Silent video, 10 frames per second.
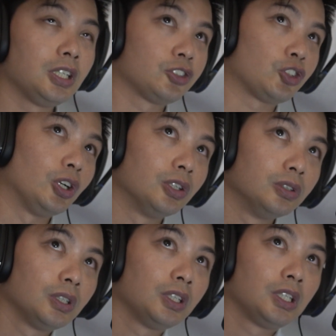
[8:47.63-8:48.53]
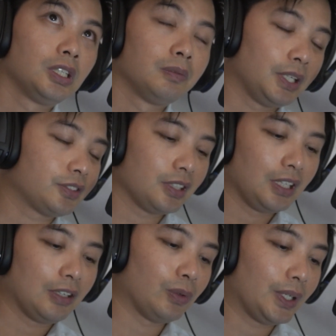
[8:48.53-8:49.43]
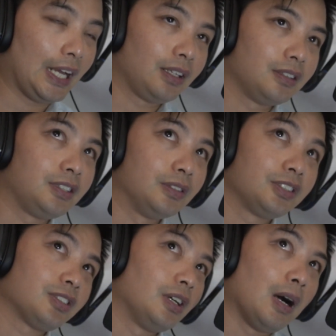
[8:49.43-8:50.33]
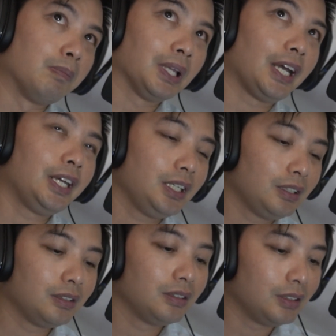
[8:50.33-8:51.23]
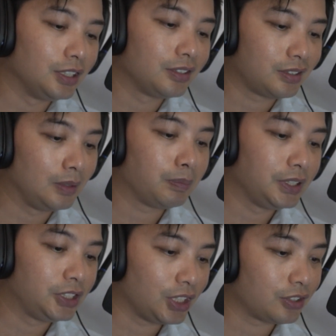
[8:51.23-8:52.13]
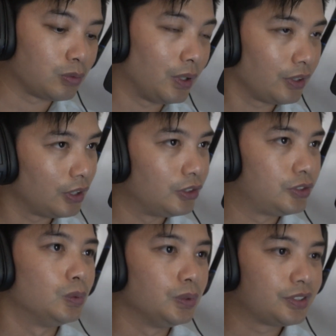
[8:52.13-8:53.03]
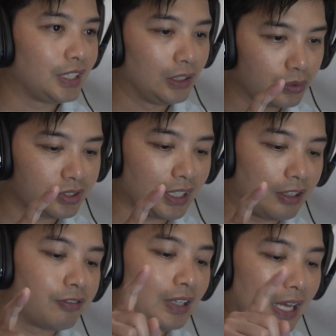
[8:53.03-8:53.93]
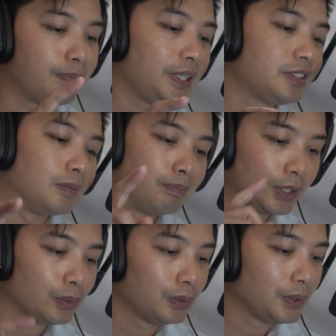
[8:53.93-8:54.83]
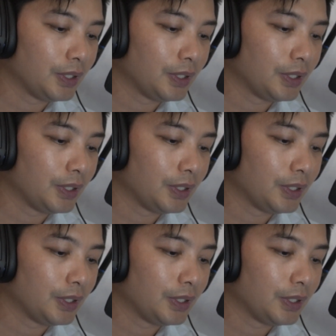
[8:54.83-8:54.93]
So, because it's a level 1 Angler Series, so a blade is simply just one of those lures that looks like a flat piece of metal,